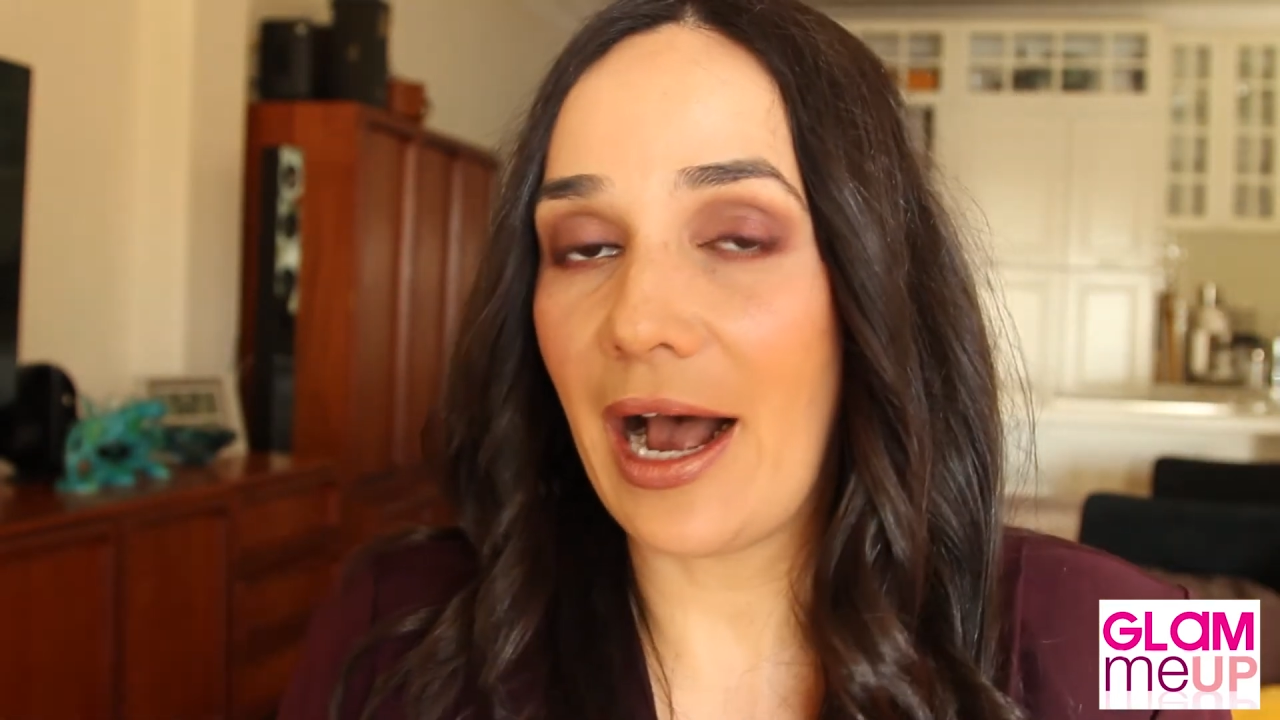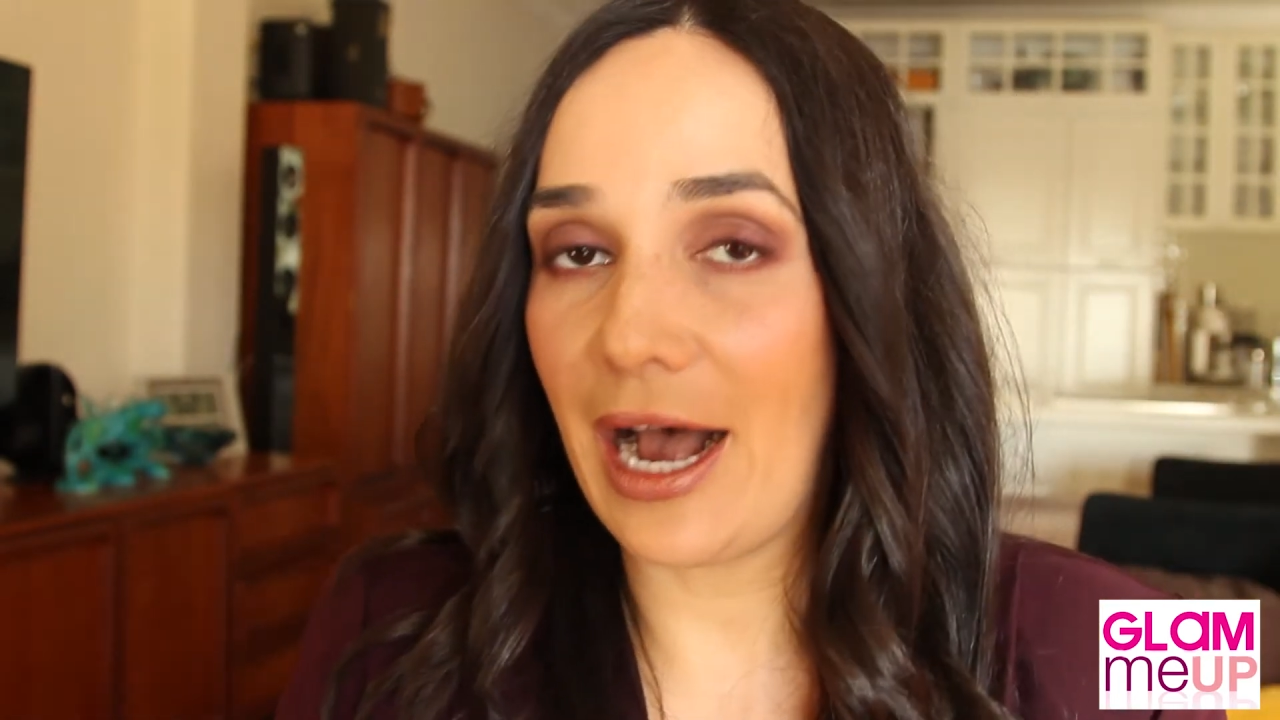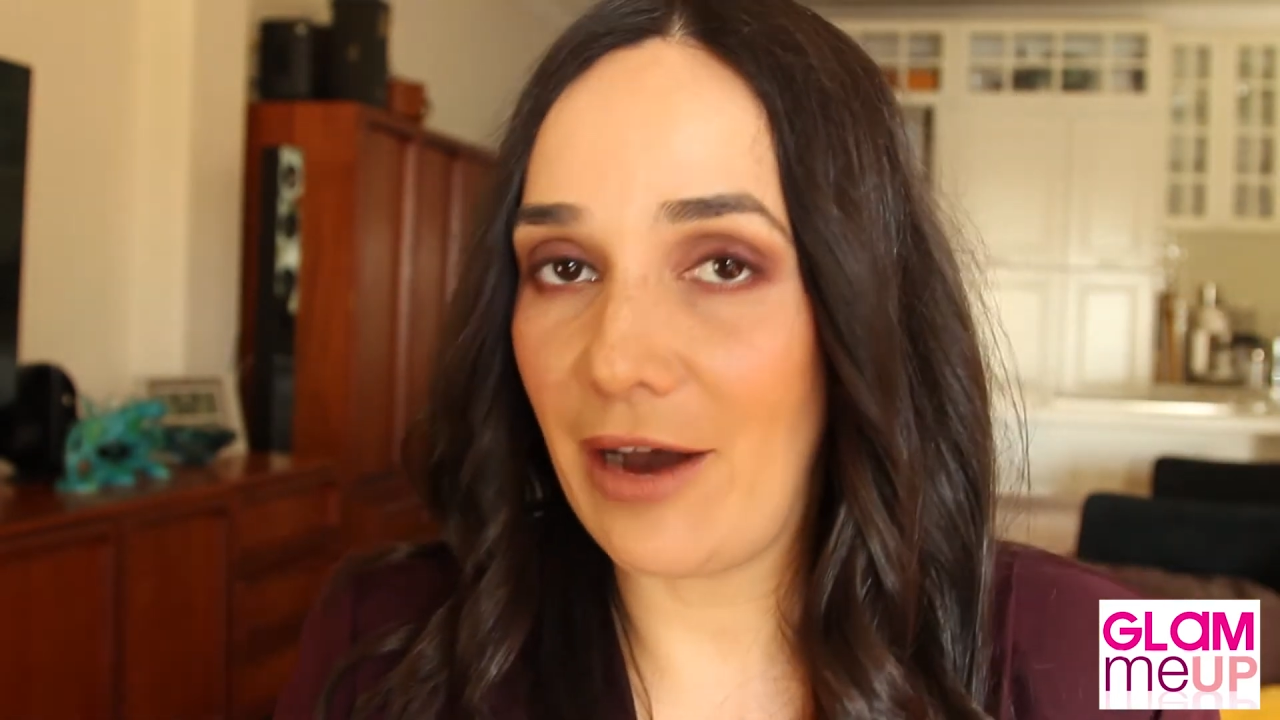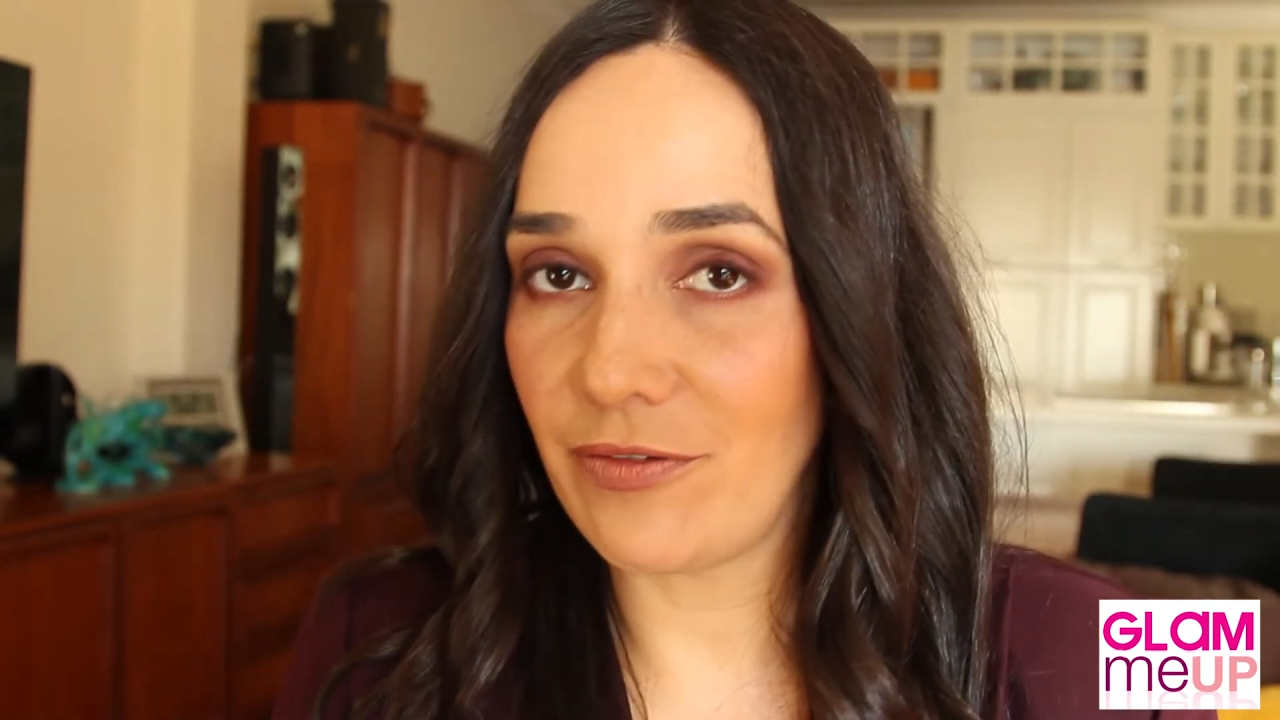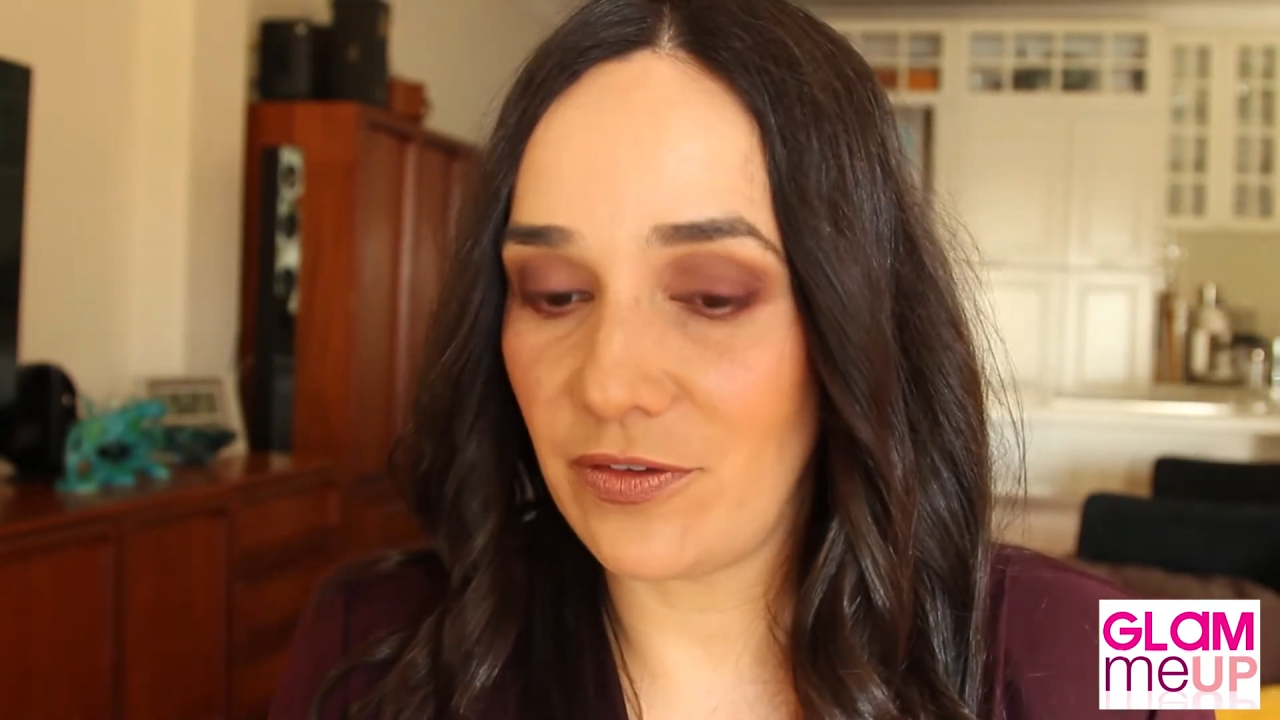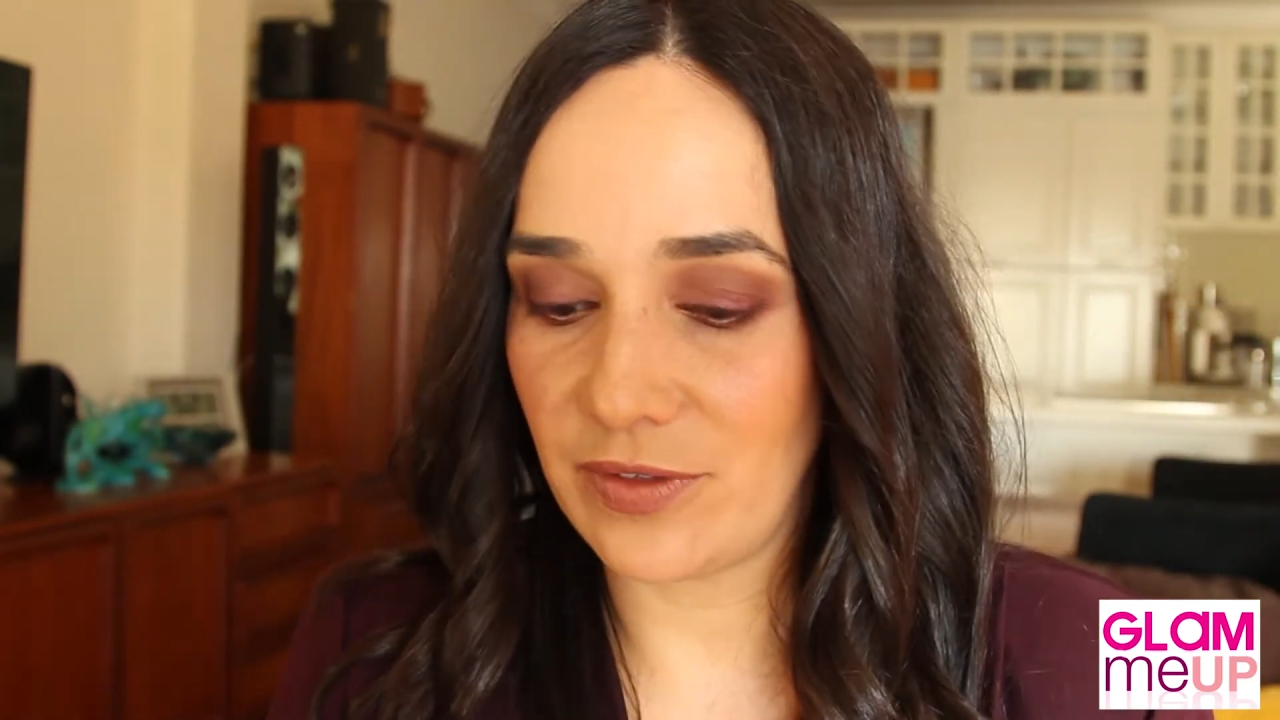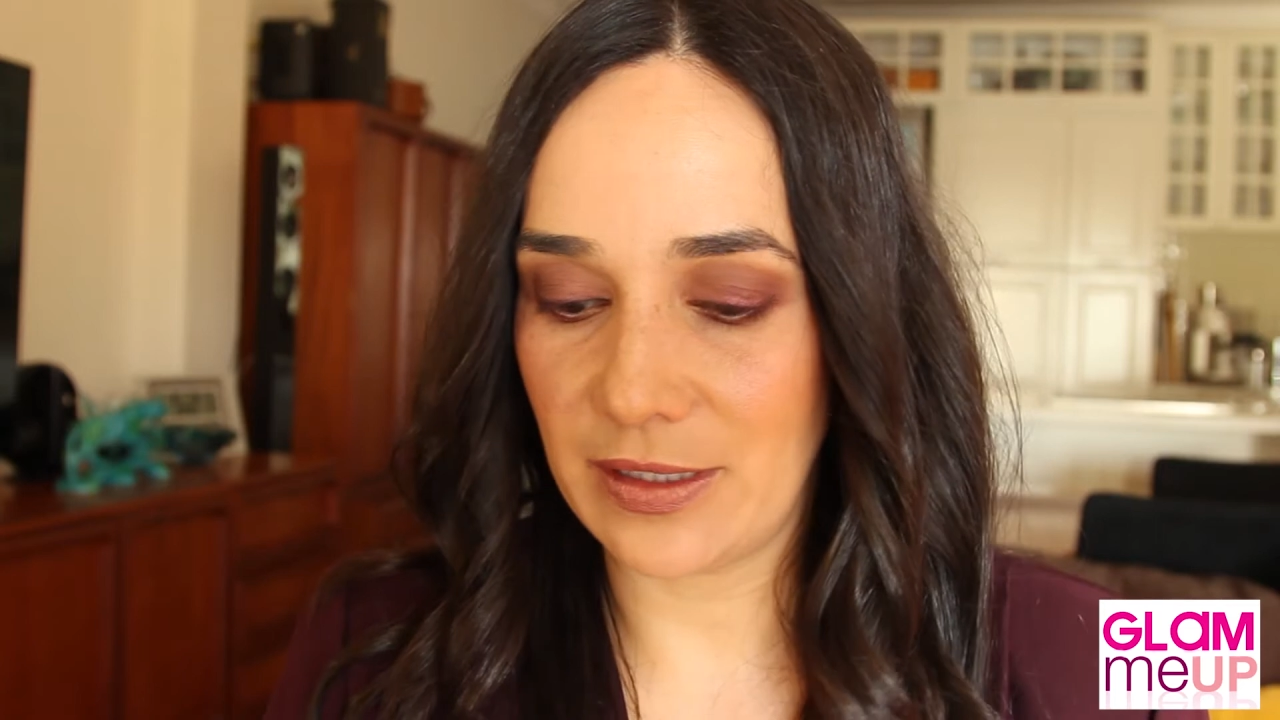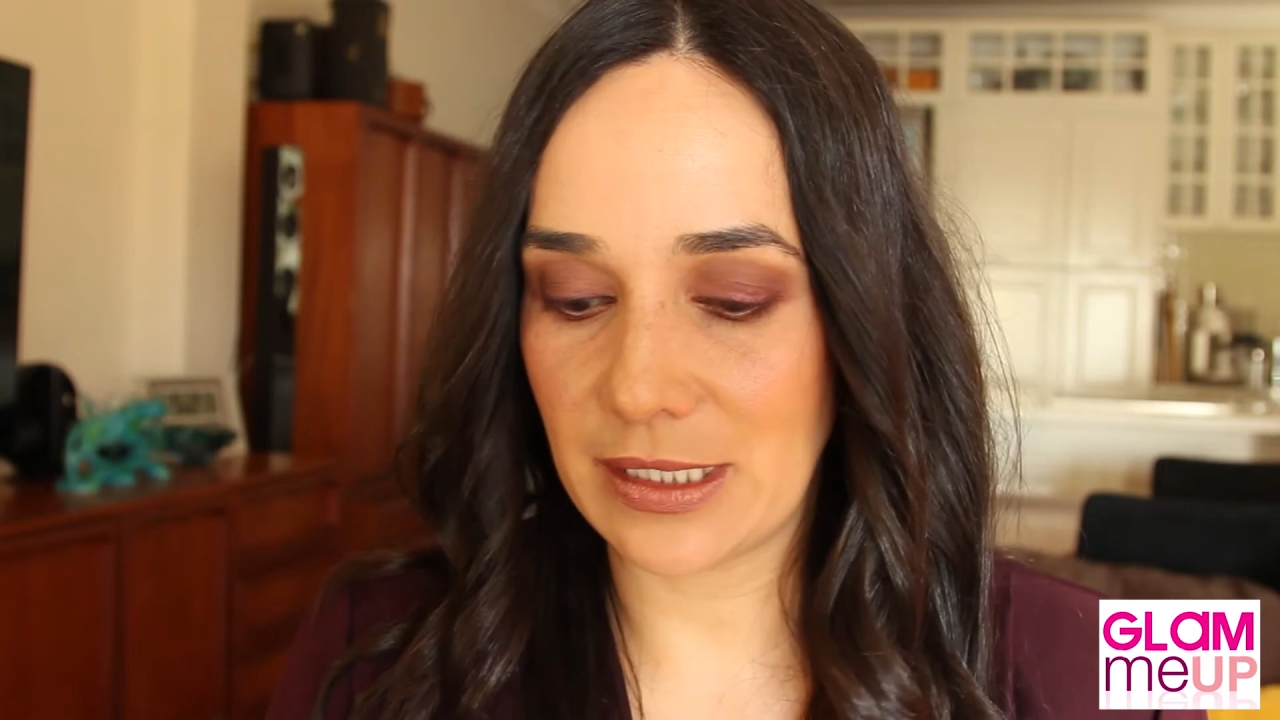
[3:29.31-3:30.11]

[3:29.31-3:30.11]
after you've done